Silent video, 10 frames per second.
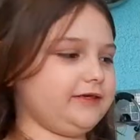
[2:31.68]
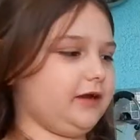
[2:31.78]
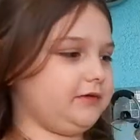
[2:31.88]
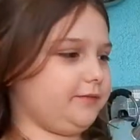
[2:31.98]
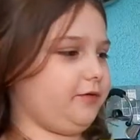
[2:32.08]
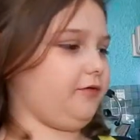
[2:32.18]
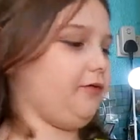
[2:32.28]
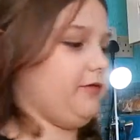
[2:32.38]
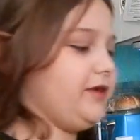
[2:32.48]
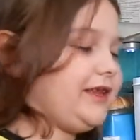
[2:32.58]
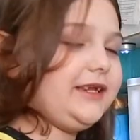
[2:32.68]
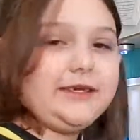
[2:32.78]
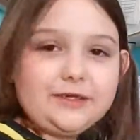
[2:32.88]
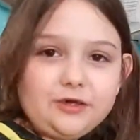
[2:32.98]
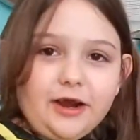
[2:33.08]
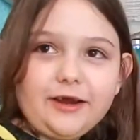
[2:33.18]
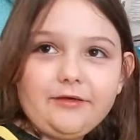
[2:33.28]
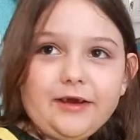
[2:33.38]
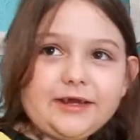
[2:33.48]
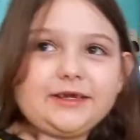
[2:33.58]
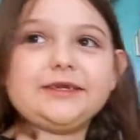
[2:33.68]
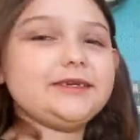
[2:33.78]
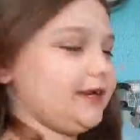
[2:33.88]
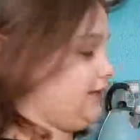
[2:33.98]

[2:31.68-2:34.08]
I'm trying to put all of these dry ingredients